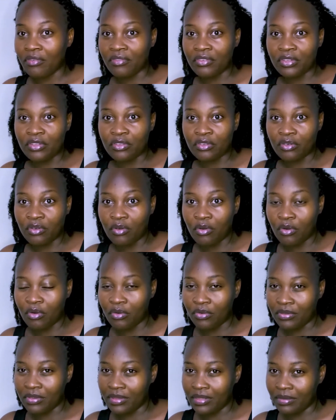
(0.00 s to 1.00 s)
video
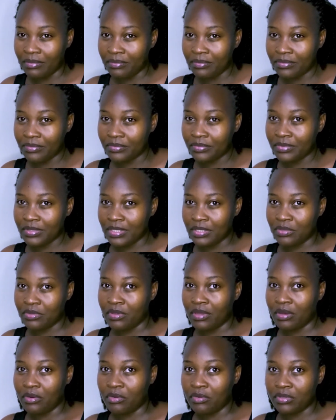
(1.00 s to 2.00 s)
called them, since
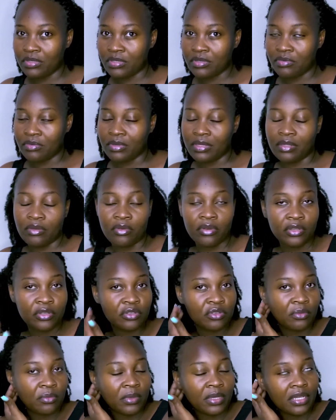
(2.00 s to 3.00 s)
we are not really going
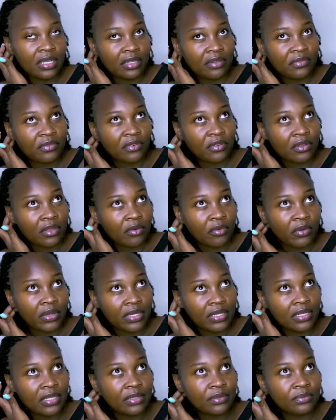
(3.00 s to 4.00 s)
to make it for the
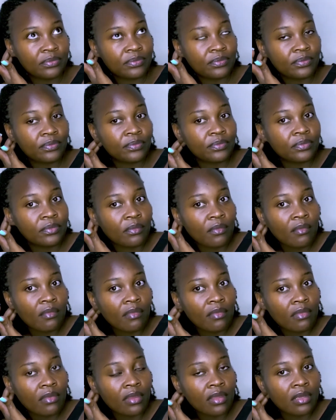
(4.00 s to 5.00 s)
wedding.
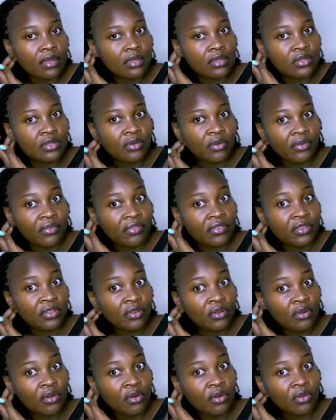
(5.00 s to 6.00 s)
So we
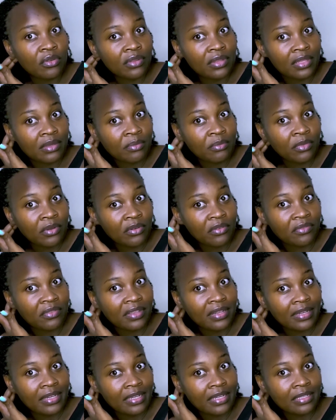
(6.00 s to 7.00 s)
video called them one of the
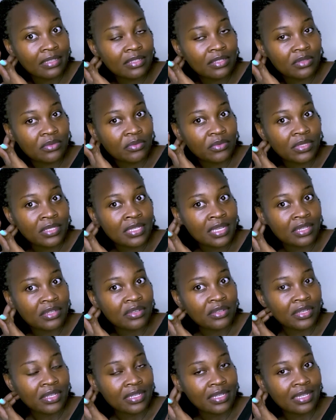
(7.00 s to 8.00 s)
nights. We sat
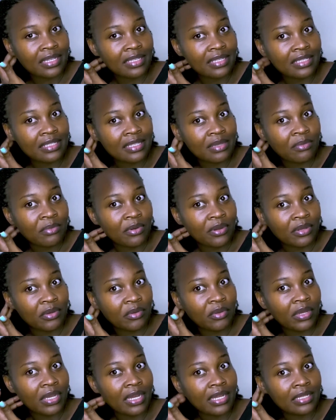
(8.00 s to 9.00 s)
on a dining table and
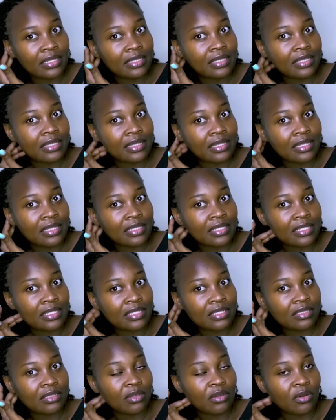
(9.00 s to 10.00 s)
we had
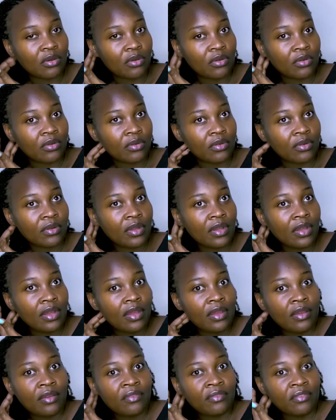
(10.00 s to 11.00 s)
this long
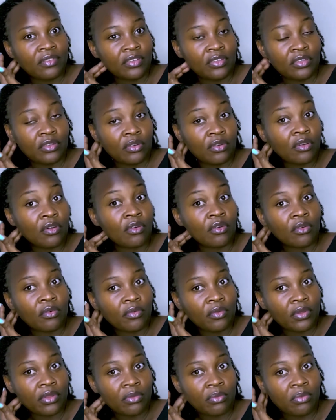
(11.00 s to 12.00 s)
video
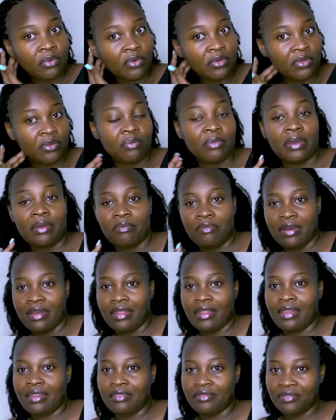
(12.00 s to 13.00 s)
call with both my
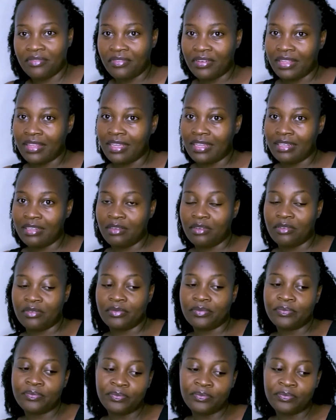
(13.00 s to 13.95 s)
mother and father-in-law.